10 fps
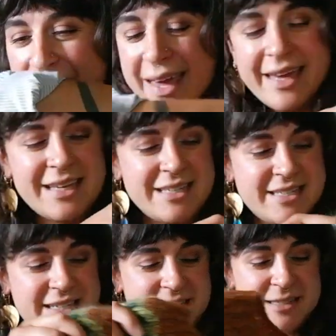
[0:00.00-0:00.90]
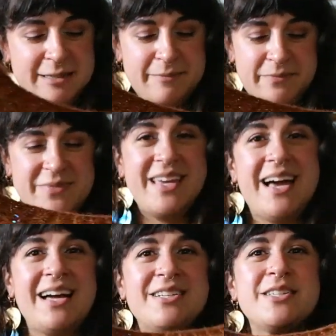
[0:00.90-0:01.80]
And
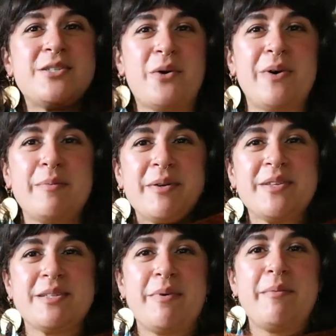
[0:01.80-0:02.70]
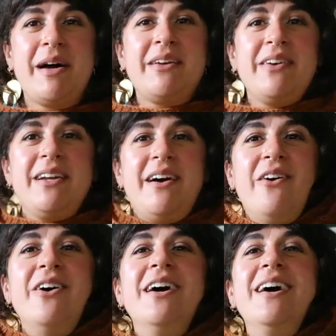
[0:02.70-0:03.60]
yeah, I just don't want to put this on my body right
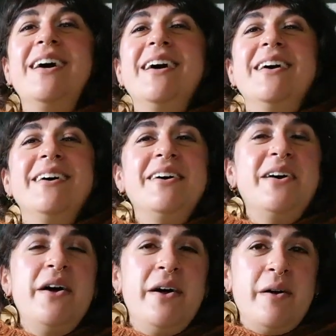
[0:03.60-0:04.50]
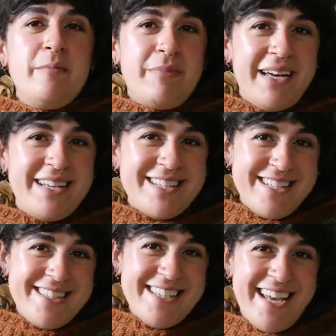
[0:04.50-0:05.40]
now. But
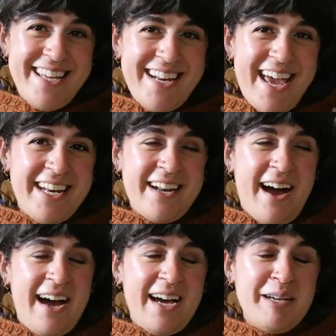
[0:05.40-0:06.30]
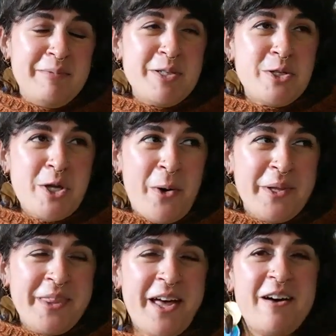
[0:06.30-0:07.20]
she's done, and I'm so
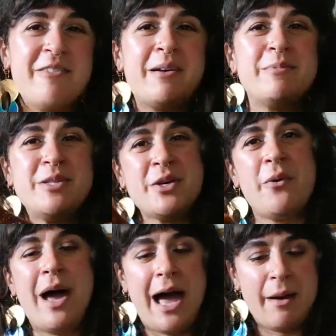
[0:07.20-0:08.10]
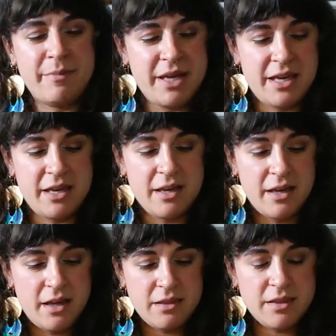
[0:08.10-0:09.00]
in love. I'm so happy.
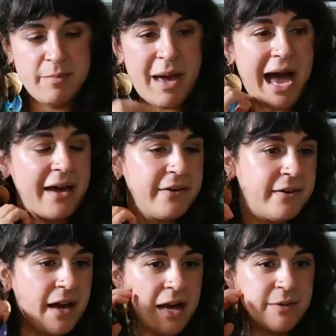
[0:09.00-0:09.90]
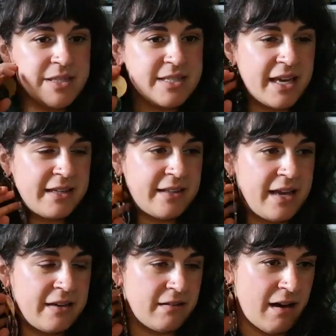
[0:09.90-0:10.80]
The pattern, I would say,
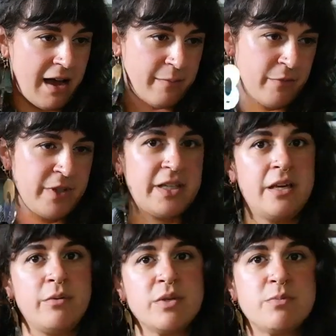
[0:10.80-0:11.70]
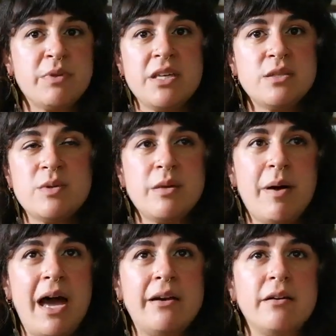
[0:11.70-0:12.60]
like, was pleased with the
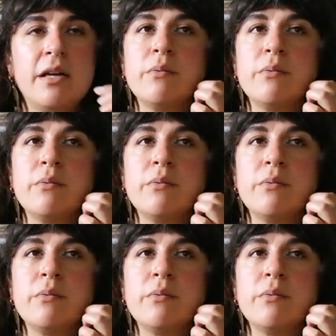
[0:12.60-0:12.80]
pattern.